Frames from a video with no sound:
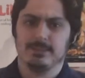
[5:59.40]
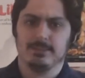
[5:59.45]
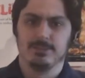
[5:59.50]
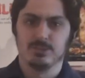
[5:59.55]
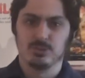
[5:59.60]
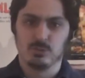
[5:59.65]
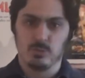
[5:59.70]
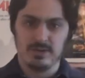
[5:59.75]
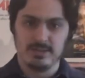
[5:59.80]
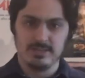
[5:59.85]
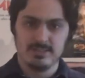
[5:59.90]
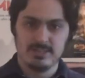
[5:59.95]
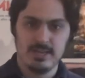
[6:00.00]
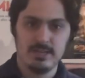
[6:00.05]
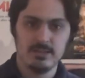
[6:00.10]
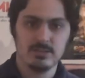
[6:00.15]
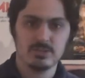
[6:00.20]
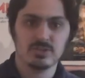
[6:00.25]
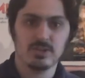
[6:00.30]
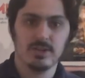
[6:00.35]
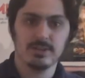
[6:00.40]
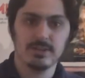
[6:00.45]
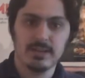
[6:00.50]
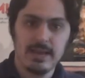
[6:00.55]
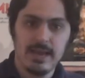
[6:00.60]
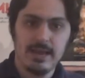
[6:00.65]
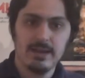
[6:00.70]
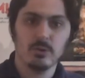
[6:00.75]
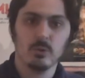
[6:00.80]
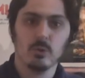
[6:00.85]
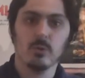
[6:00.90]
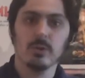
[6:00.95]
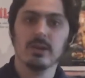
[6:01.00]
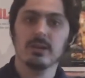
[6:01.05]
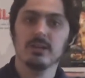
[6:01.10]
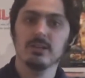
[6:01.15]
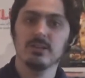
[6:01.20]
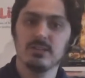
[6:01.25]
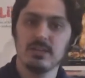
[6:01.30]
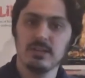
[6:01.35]
The 2010s saw the category
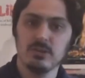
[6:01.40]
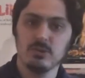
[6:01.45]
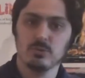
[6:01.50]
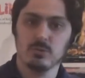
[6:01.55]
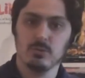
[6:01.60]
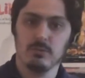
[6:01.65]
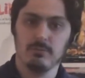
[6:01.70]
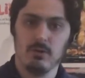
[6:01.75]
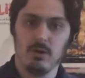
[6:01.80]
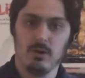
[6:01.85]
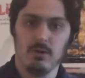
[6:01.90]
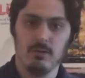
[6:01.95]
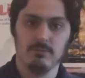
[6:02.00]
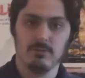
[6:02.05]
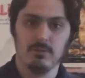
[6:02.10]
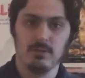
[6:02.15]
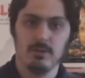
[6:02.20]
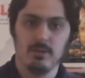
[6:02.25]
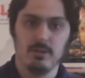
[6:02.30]
continue to evolve.